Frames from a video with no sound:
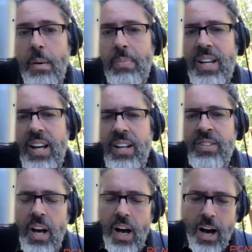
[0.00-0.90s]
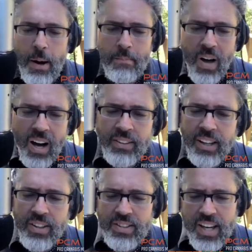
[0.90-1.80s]
Because um,
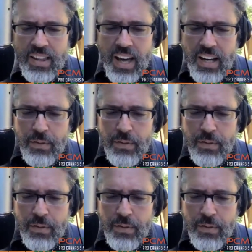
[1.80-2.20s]
unlike, let's say that